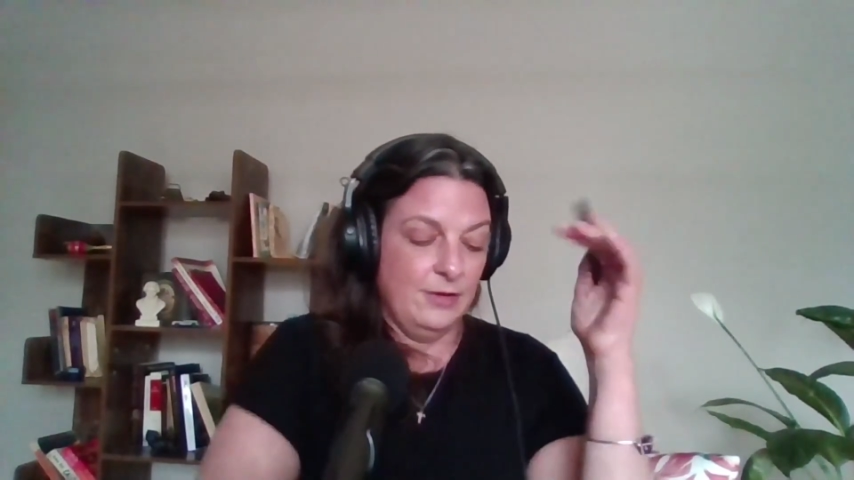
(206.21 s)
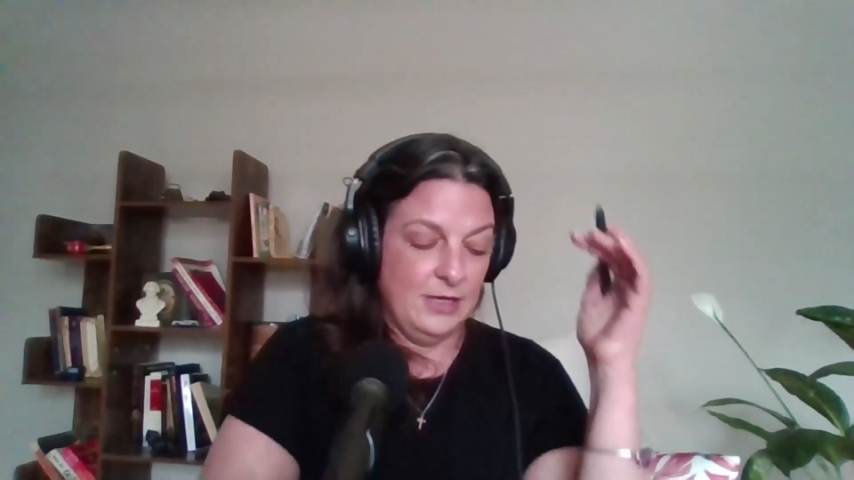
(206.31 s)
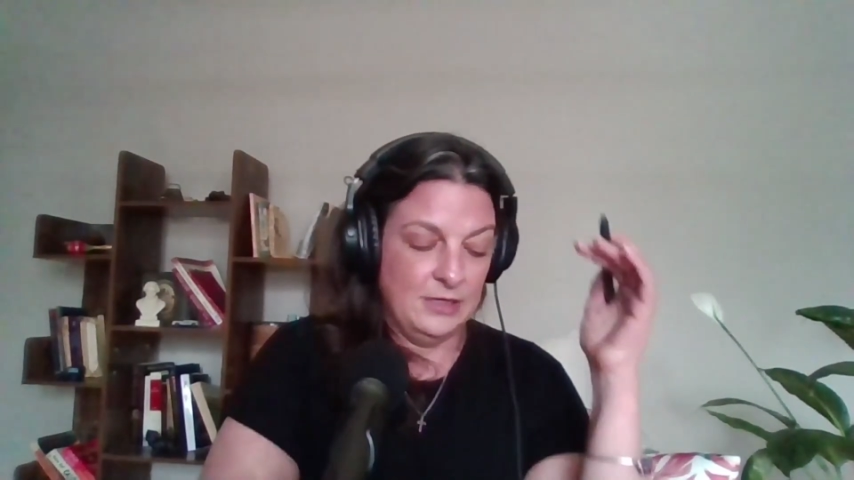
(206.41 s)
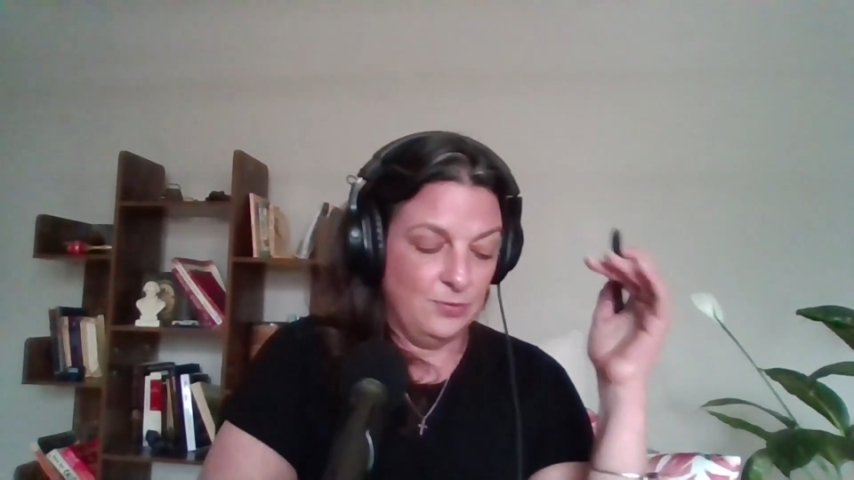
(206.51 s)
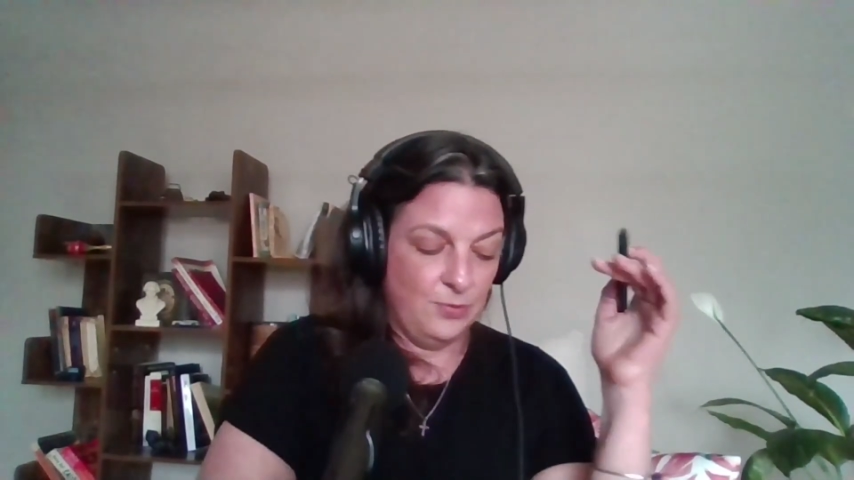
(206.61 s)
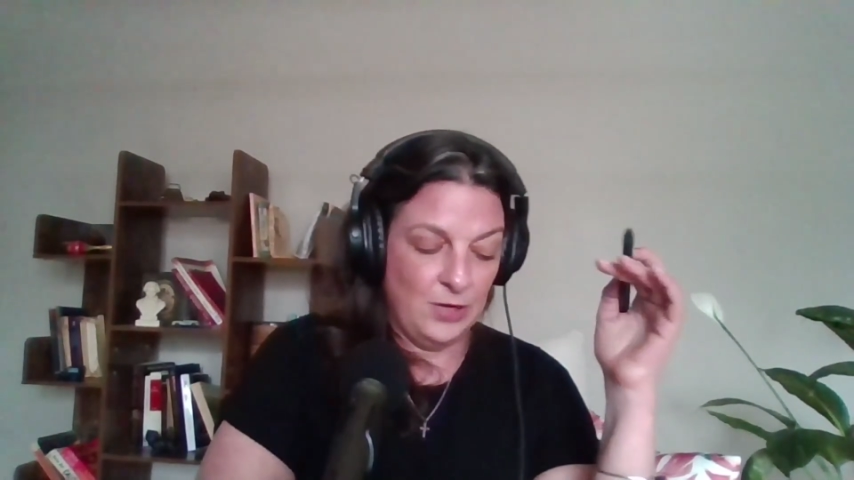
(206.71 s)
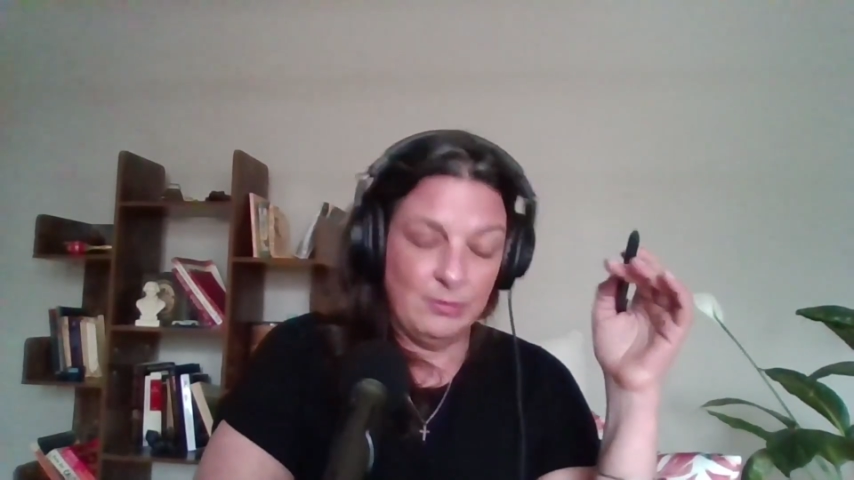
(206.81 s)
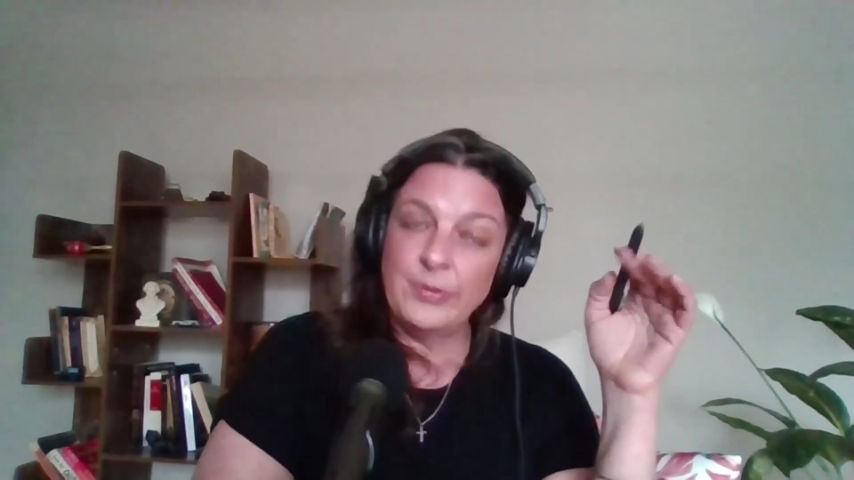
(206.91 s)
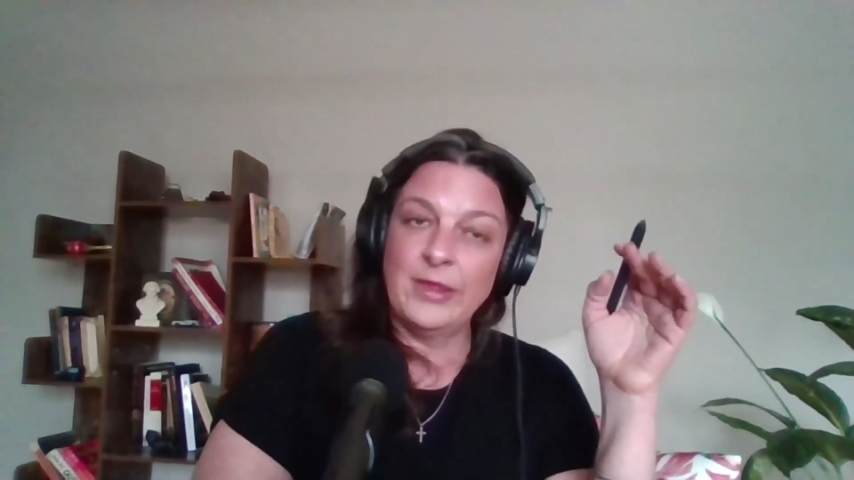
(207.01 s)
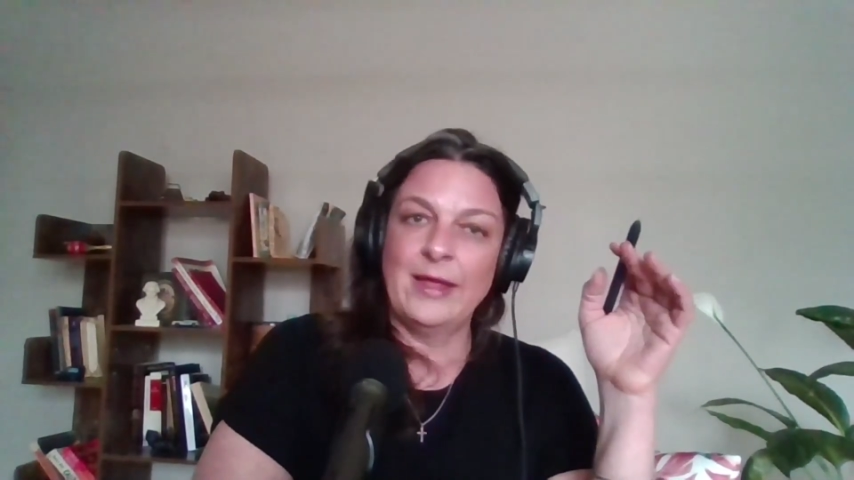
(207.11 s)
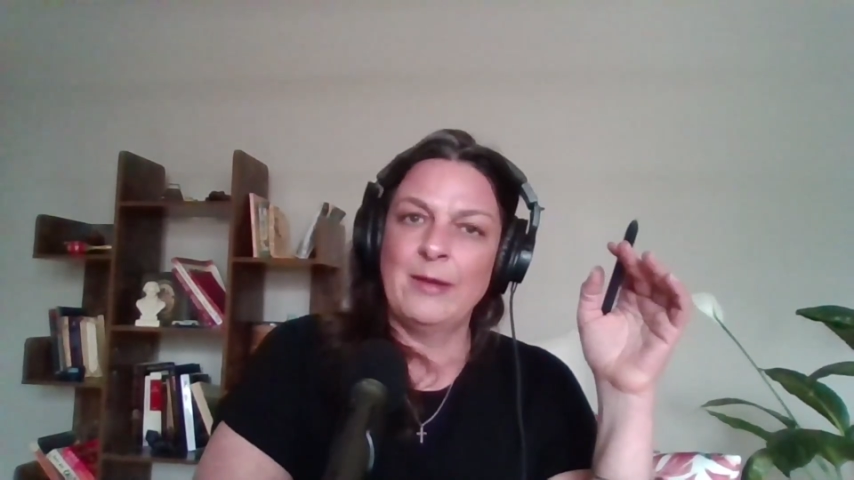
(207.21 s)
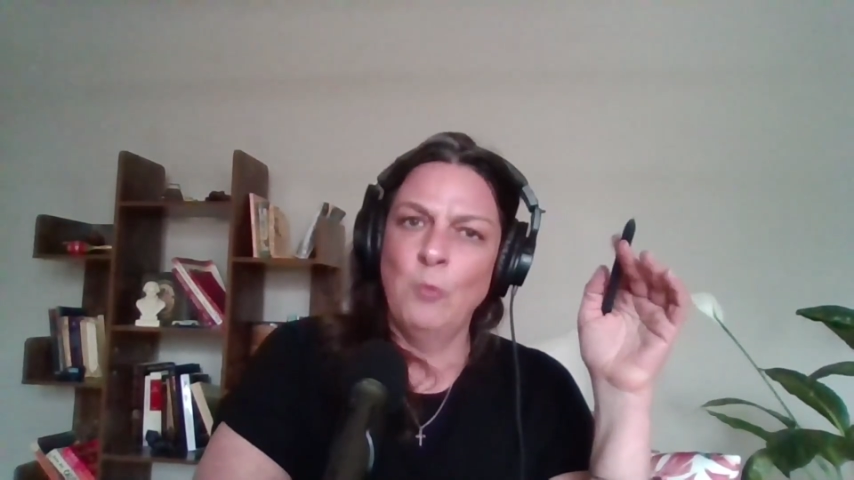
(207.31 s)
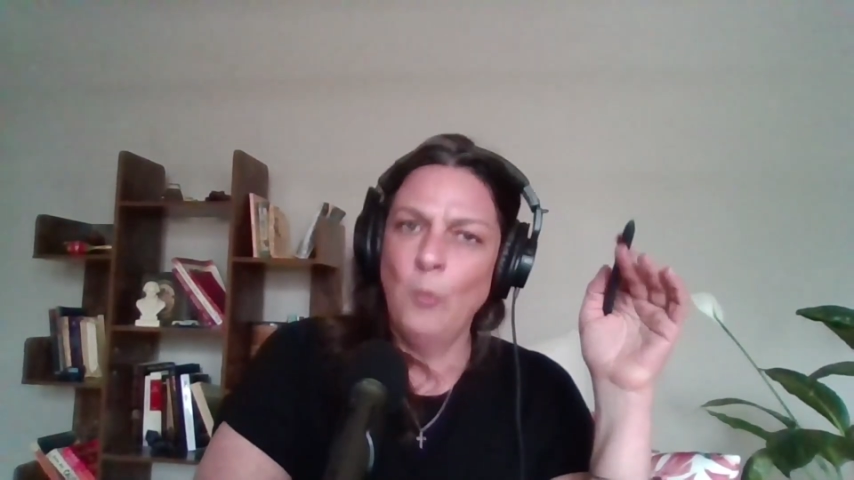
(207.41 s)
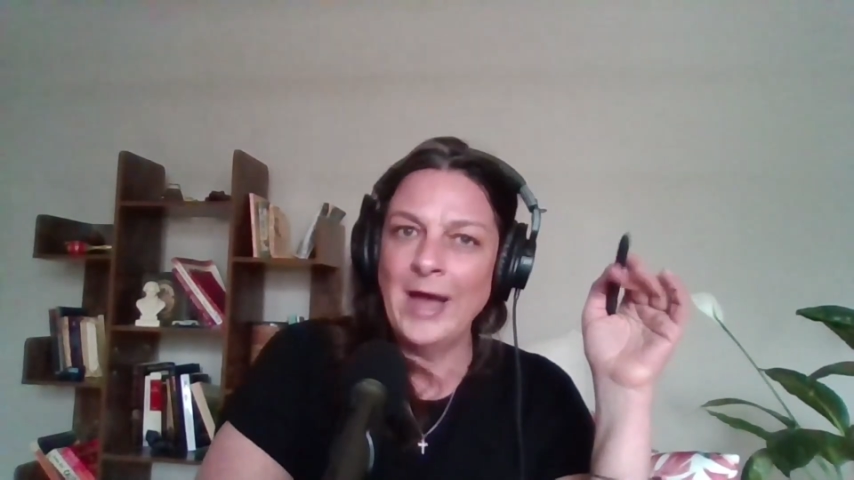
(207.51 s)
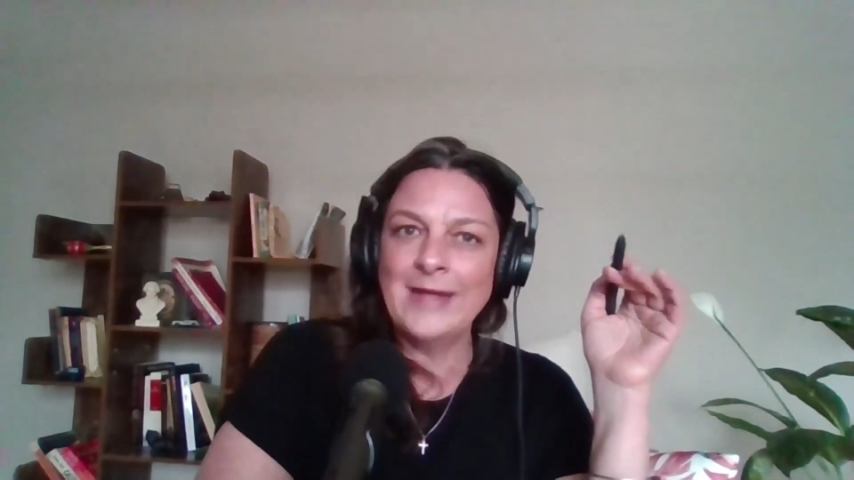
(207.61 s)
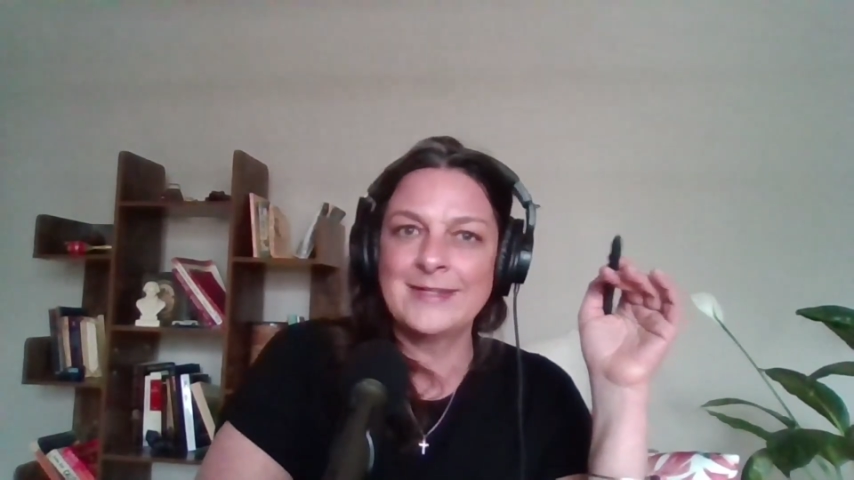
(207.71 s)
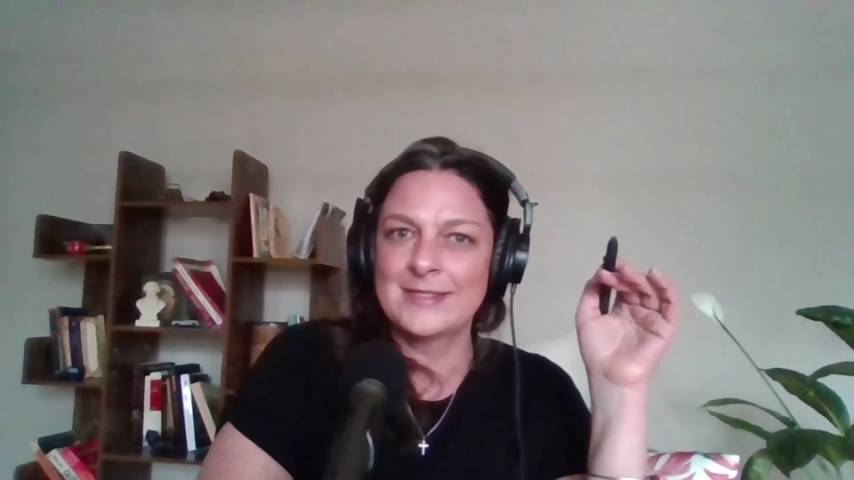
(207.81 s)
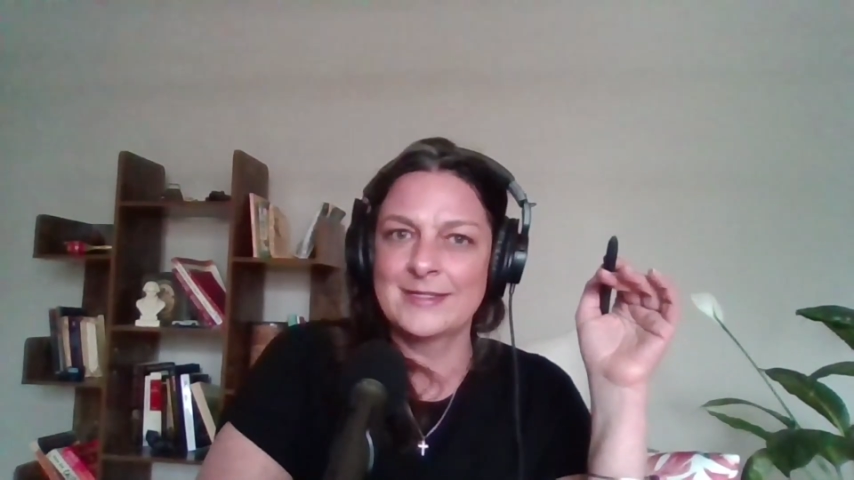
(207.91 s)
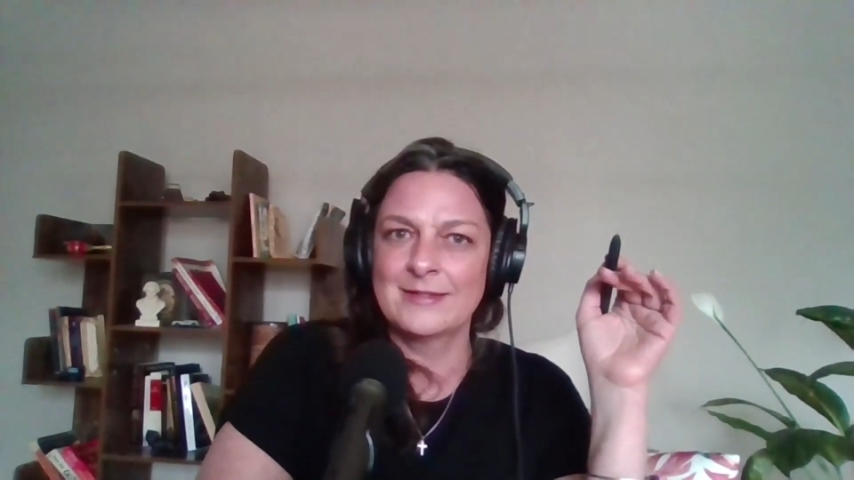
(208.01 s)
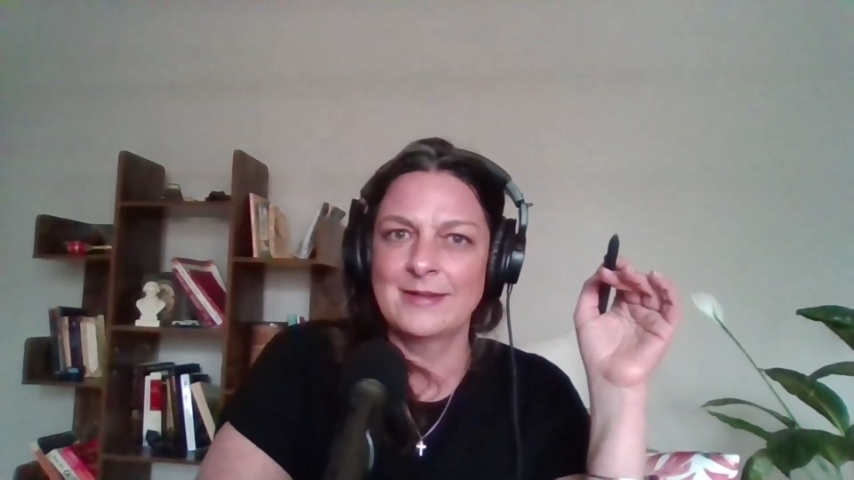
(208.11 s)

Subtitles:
And you're probably like, what?